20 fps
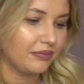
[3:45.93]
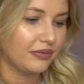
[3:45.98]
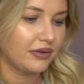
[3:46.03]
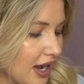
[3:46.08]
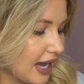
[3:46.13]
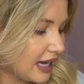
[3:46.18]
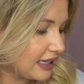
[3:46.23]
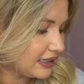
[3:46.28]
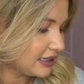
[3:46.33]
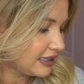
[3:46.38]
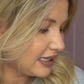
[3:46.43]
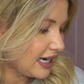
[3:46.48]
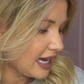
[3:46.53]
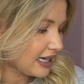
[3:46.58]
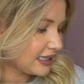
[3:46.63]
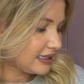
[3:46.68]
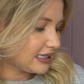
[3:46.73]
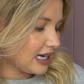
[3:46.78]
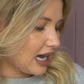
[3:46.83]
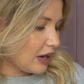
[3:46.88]
Okay, so
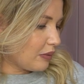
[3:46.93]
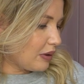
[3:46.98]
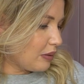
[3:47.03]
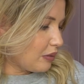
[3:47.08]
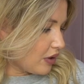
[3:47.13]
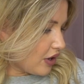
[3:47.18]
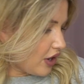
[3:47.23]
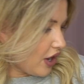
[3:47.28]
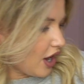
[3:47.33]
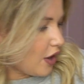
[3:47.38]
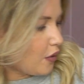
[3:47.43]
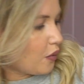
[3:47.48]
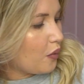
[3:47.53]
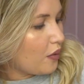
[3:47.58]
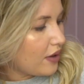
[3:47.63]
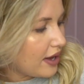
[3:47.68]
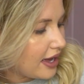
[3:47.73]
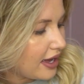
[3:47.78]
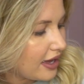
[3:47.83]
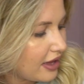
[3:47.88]
next up we will go
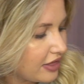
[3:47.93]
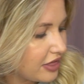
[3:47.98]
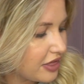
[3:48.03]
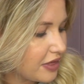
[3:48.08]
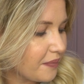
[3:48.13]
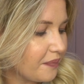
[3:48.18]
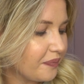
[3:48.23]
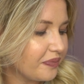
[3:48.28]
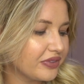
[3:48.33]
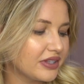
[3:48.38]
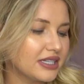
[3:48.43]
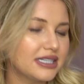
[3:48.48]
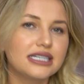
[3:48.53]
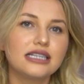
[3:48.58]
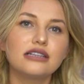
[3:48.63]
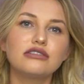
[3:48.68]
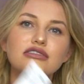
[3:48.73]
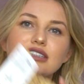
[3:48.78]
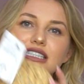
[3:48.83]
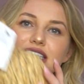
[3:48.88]
with this
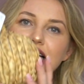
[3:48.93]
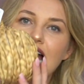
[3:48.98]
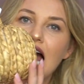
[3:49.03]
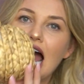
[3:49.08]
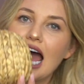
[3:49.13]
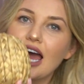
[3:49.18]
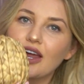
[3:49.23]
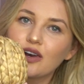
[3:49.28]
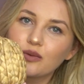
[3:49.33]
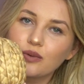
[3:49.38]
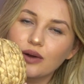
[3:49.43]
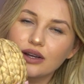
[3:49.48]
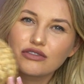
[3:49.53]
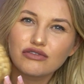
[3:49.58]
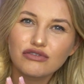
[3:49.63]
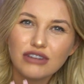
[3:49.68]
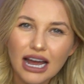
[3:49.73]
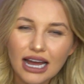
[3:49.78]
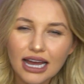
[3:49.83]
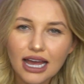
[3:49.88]
little rattan
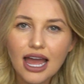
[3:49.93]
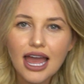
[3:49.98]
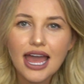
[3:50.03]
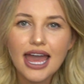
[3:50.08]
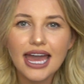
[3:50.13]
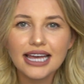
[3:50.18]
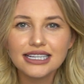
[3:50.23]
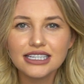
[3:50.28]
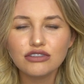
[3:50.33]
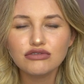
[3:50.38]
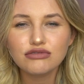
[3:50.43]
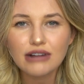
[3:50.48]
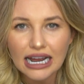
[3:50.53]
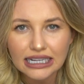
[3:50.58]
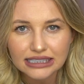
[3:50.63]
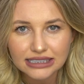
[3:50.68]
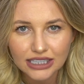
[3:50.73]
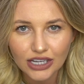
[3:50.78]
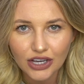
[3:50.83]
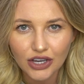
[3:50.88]
one. Is it
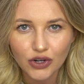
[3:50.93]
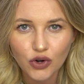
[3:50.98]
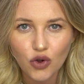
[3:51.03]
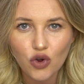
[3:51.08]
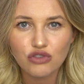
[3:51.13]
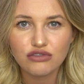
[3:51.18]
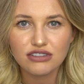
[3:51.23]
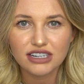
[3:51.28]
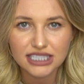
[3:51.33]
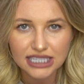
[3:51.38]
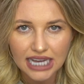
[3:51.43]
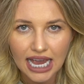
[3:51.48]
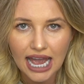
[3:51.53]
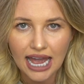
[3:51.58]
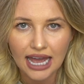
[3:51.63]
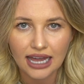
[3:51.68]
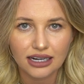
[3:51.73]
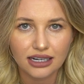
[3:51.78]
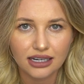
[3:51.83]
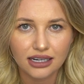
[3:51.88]
rattan or
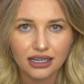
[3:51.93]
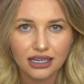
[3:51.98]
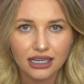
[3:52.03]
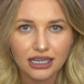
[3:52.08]
rattan?